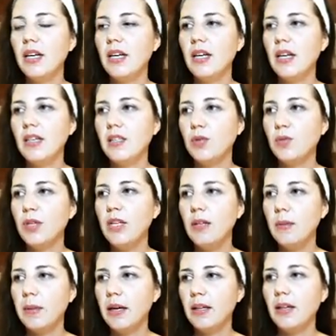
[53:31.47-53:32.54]
it's really
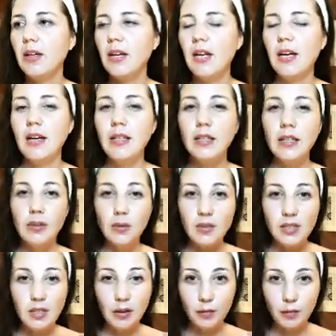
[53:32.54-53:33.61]
about aligning
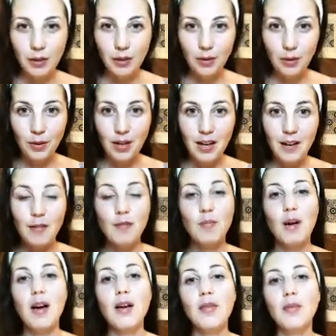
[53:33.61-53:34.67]
yourself with your life
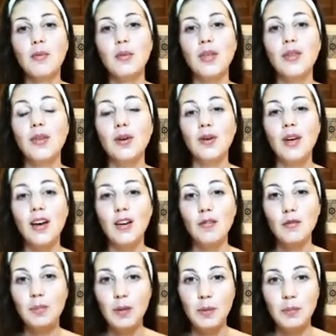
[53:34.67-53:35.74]
path, with your life
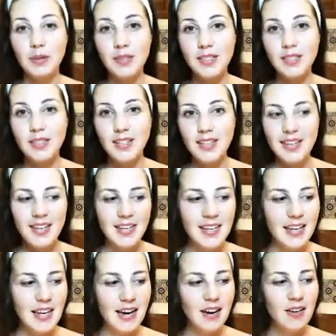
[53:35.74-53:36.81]
purpose.
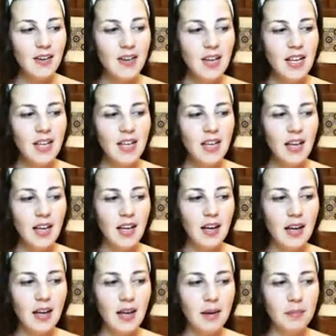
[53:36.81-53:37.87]
Now
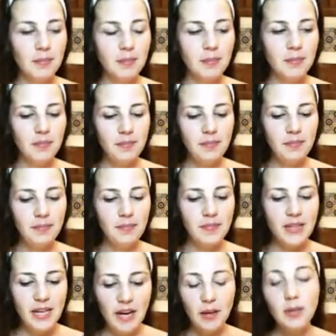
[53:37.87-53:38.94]

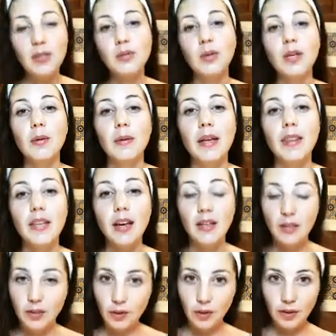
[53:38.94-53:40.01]
it's really about that.
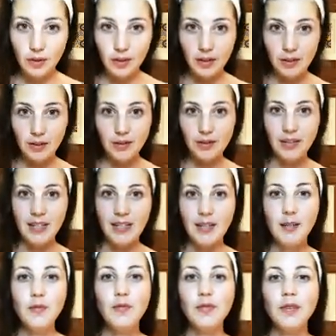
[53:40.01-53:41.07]
You're going to
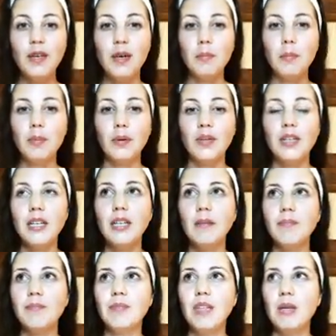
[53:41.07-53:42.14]
live,
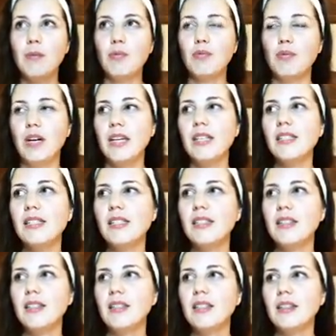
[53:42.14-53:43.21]
embody, embrace,
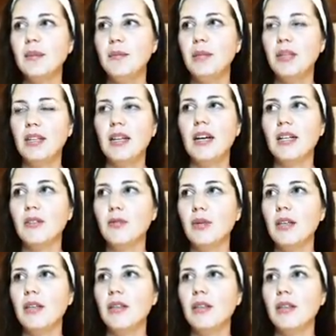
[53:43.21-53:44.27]
be aligned
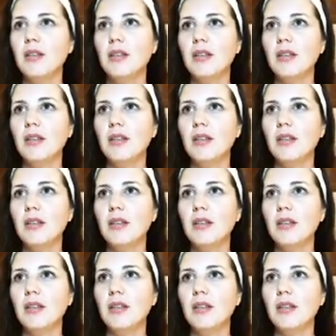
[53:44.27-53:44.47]
with,